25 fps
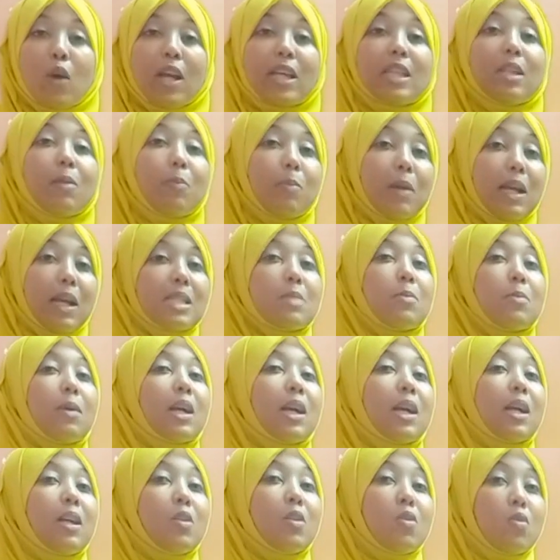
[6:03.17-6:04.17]
why the
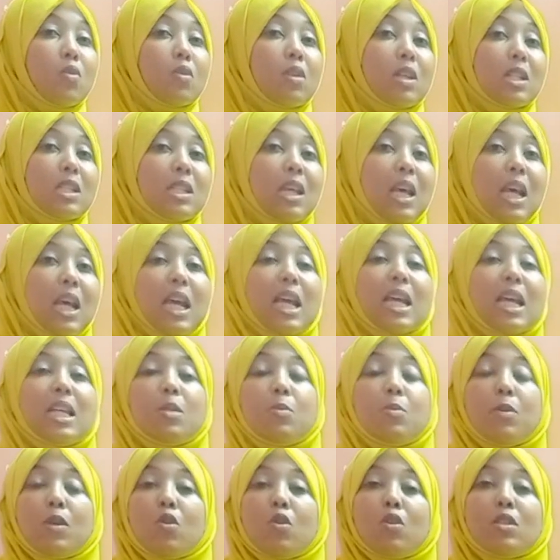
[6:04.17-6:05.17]
plasma can do this
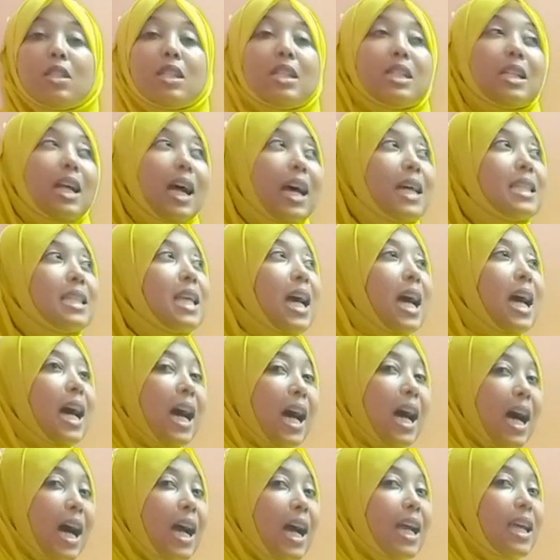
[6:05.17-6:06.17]
is because it has a
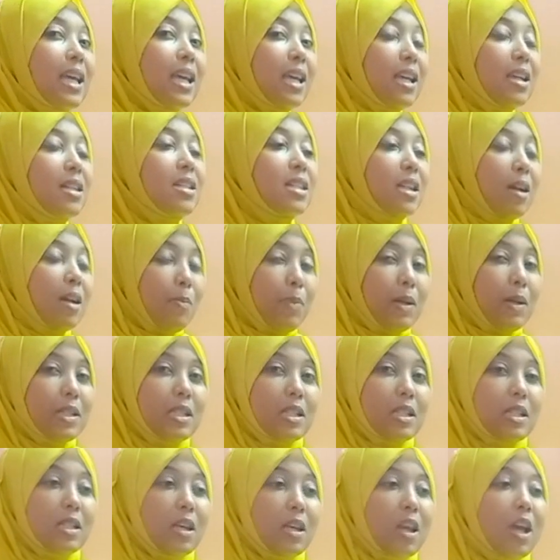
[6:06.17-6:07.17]
high heat
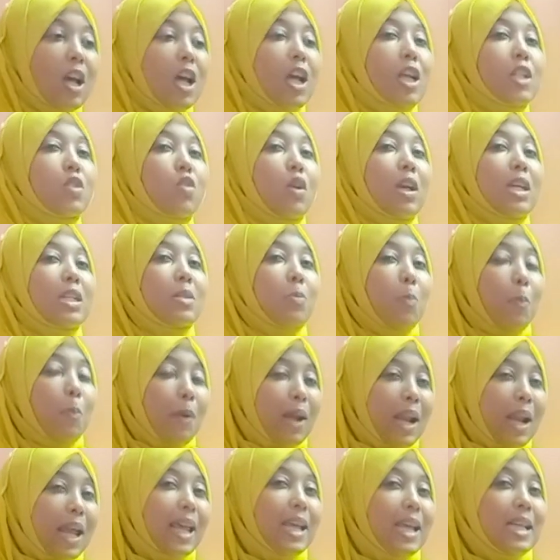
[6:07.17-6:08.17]
capacity. So it
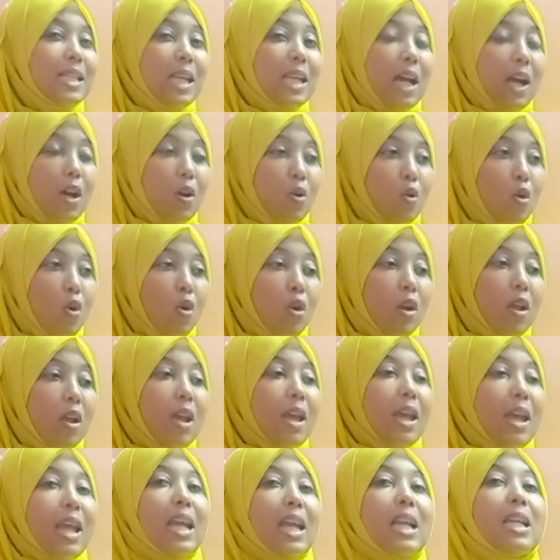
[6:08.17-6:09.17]
plays a role
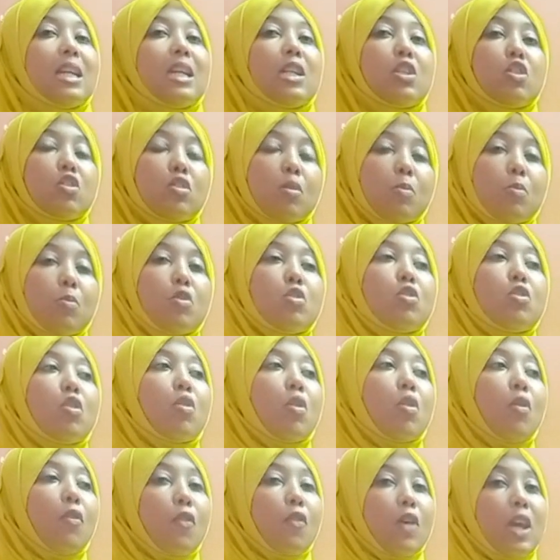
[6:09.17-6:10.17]
in
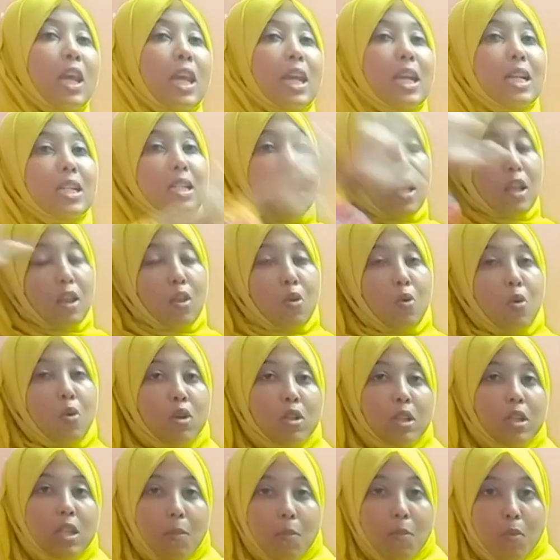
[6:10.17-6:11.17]
distribution of heat
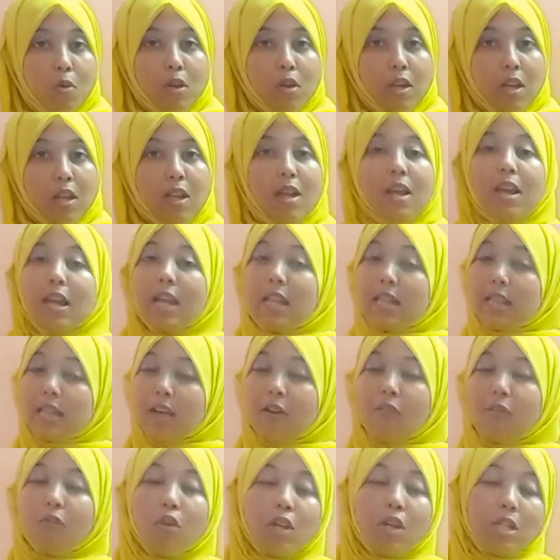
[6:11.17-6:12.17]
throughout the body, and
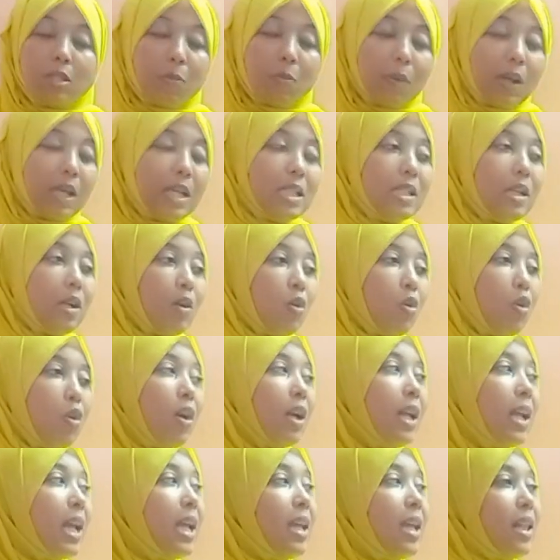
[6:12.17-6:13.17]
therefore it plays a
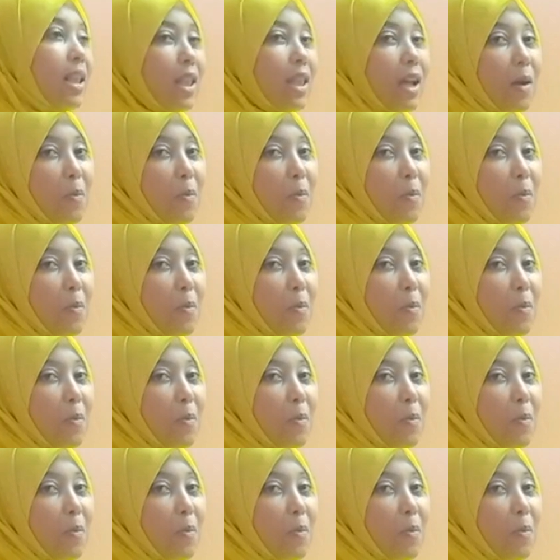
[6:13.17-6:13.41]
role in